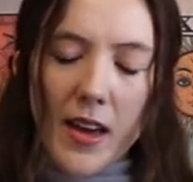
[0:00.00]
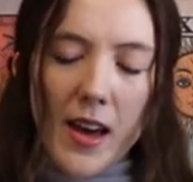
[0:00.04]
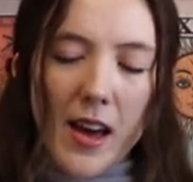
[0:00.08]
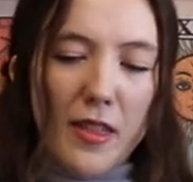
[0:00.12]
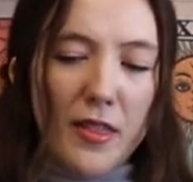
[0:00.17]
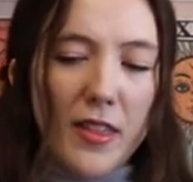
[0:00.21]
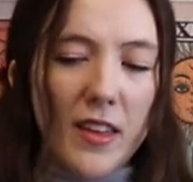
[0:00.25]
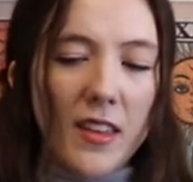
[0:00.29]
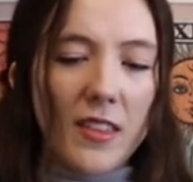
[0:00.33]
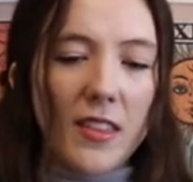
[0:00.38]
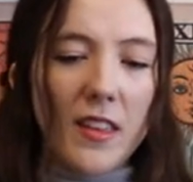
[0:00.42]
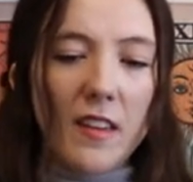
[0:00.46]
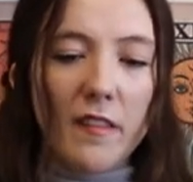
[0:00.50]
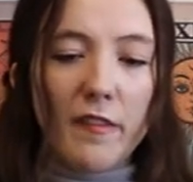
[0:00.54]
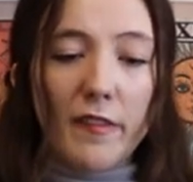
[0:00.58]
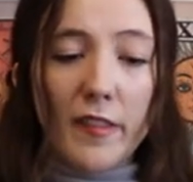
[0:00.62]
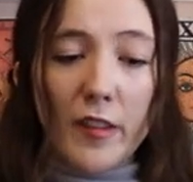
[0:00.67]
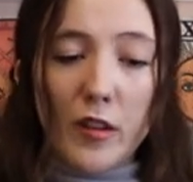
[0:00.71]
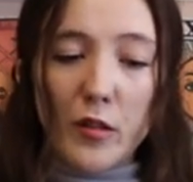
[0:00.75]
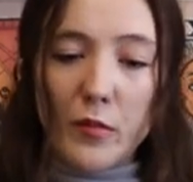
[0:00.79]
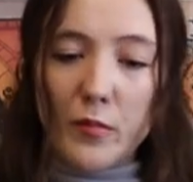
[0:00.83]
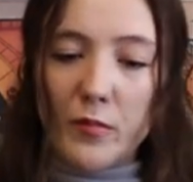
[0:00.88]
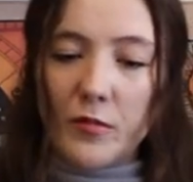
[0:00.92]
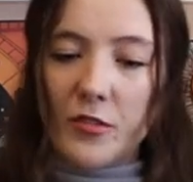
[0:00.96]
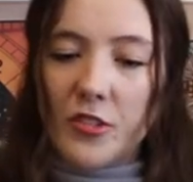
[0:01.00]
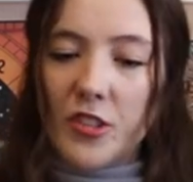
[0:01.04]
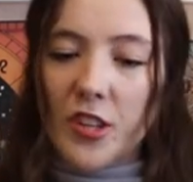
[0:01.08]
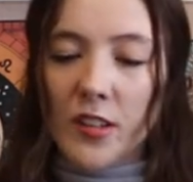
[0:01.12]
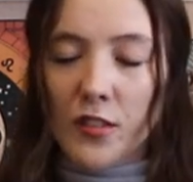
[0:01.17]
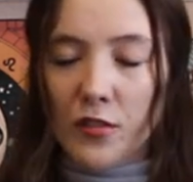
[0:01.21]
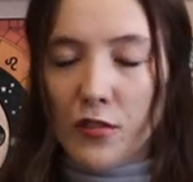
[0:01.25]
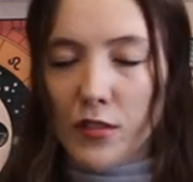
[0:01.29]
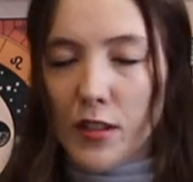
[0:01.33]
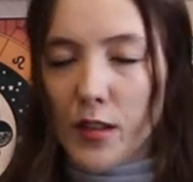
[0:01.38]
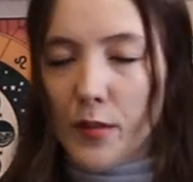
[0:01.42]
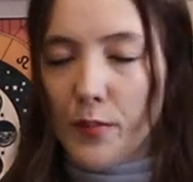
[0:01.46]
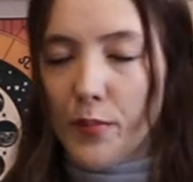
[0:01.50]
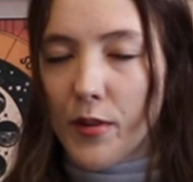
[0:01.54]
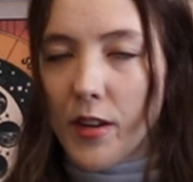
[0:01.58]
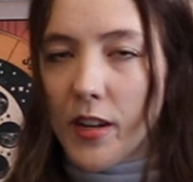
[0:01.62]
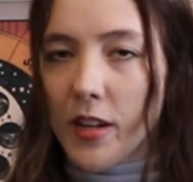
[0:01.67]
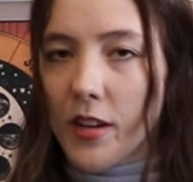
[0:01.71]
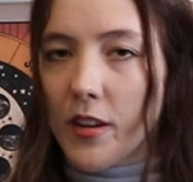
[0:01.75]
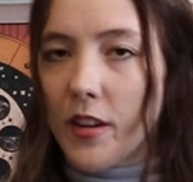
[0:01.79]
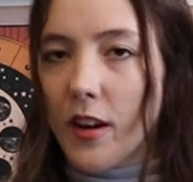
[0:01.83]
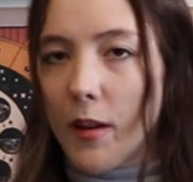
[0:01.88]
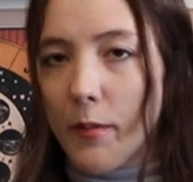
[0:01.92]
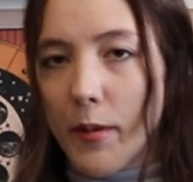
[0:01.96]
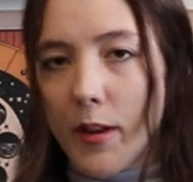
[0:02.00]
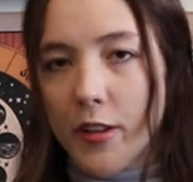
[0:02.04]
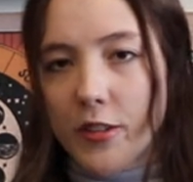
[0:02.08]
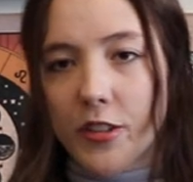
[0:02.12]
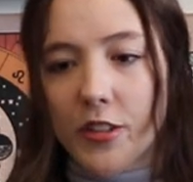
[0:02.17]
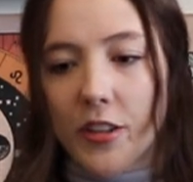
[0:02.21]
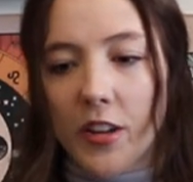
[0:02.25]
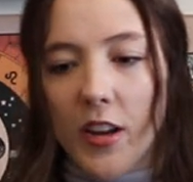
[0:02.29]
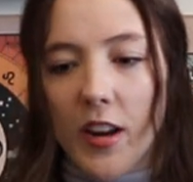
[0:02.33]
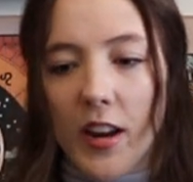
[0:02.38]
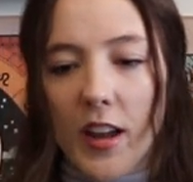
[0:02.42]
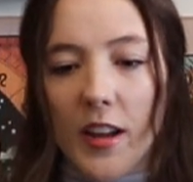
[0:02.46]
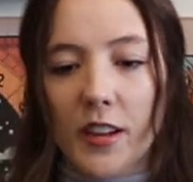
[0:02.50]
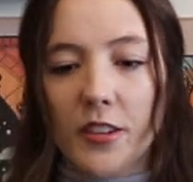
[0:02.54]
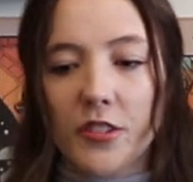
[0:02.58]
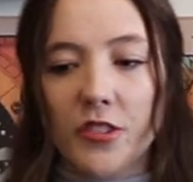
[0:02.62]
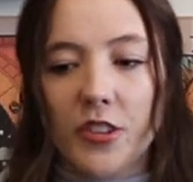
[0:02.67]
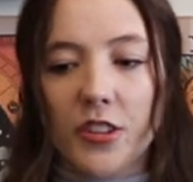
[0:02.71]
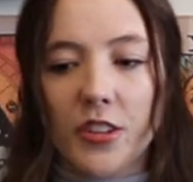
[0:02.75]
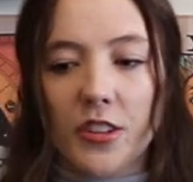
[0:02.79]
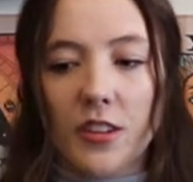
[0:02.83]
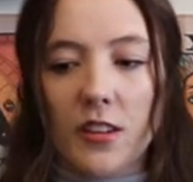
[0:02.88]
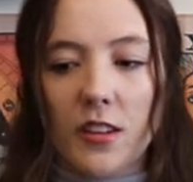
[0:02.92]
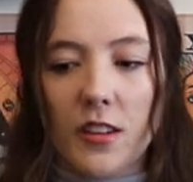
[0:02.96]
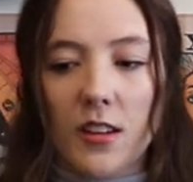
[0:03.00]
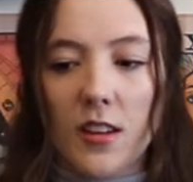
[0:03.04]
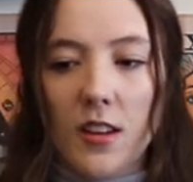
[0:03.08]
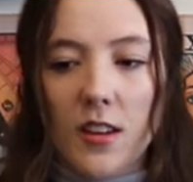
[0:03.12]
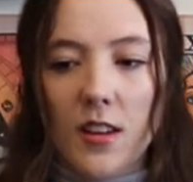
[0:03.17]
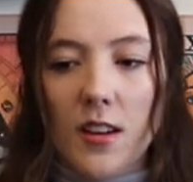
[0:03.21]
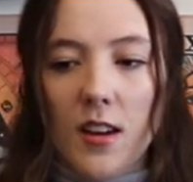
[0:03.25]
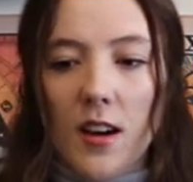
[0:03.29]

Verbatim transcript: I think they feel generally pretty good about your connection.